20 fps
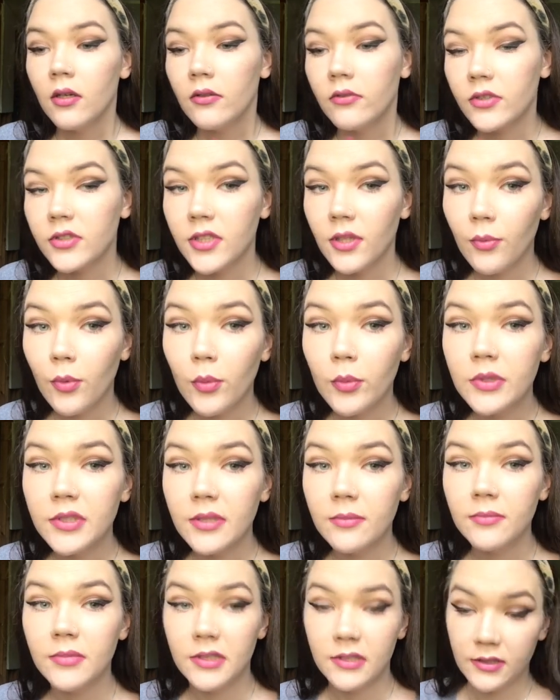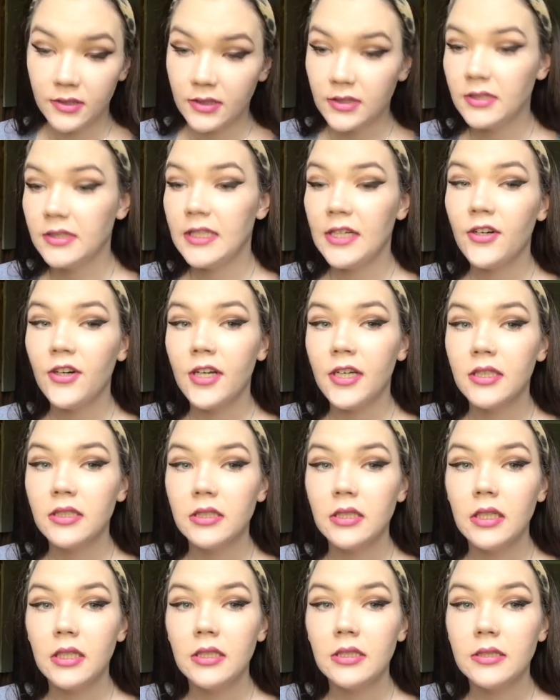For someone with some
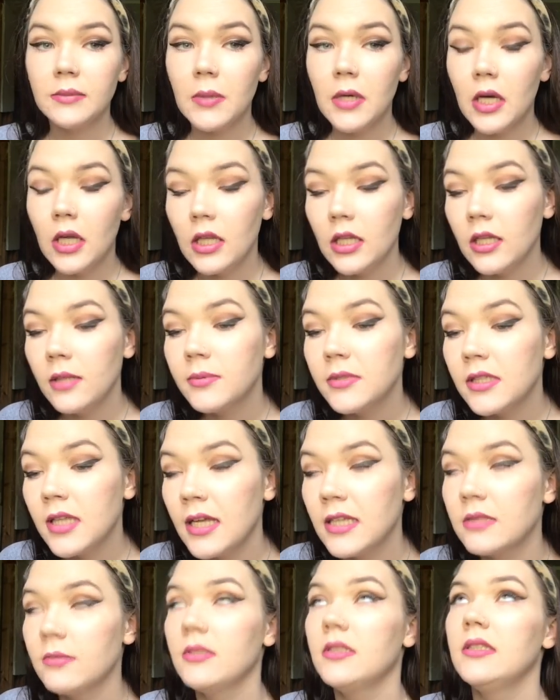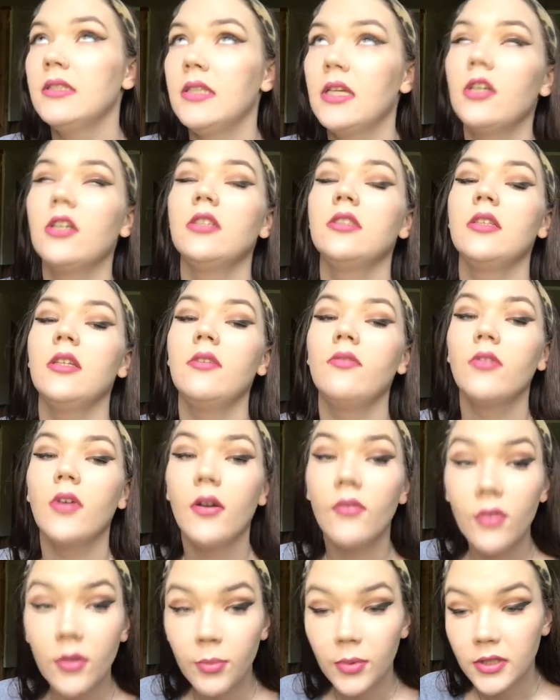seriously small lips, it takes me seriously
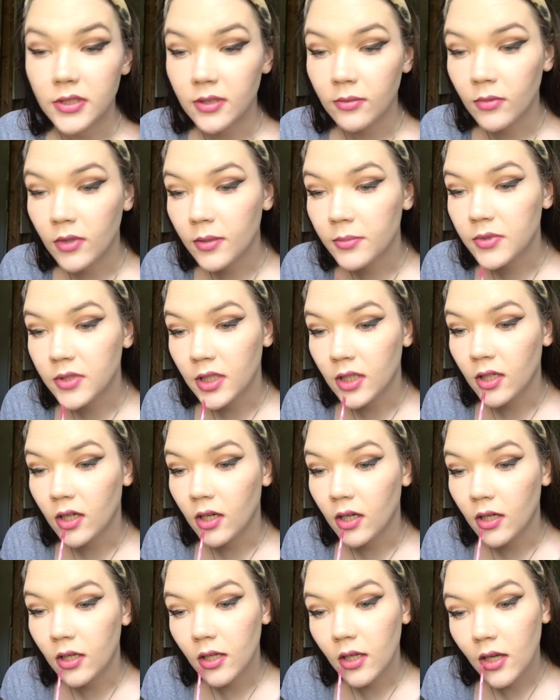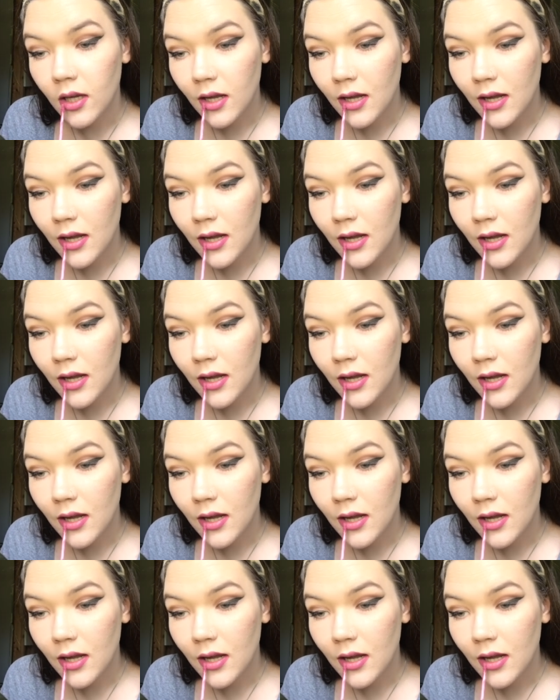forever to put some lipstick on.